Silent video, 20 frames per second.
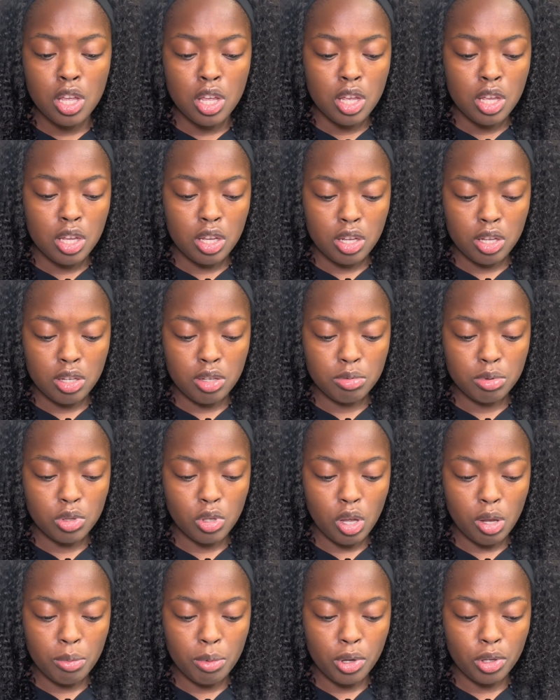
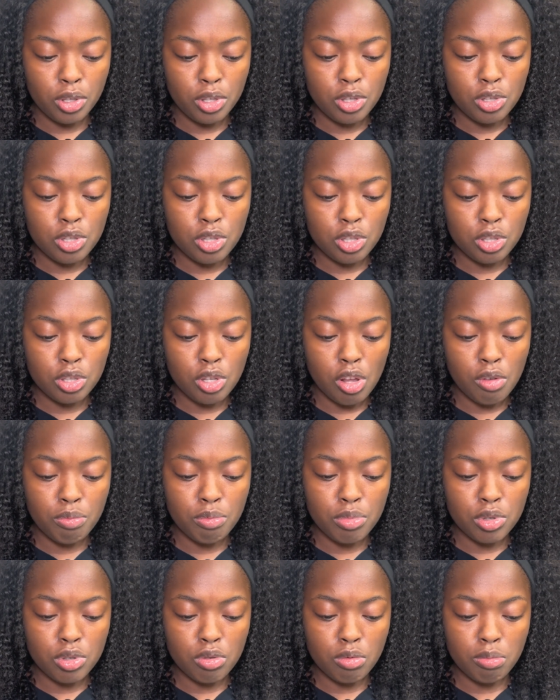So I'm only using
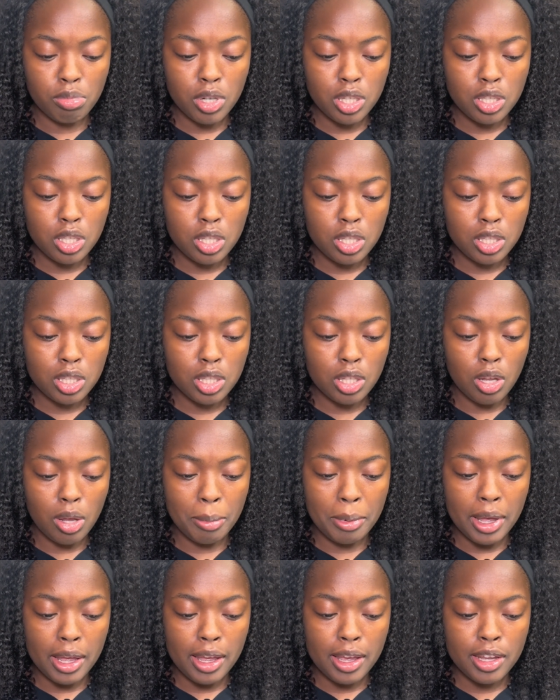soft bristle brushes
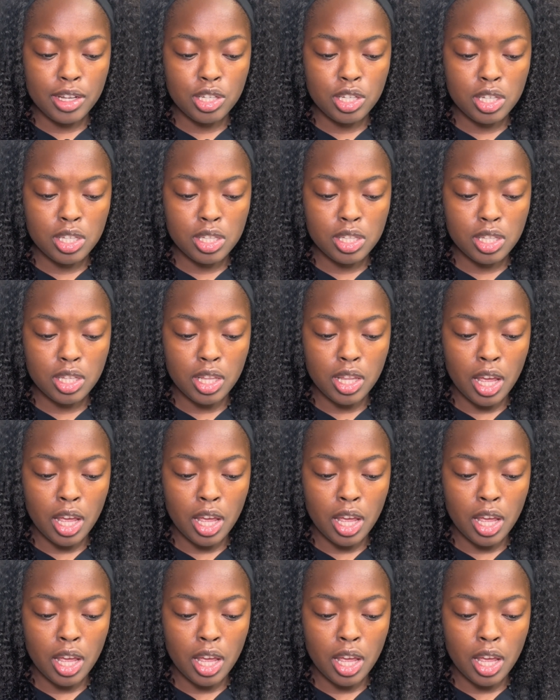on my edges.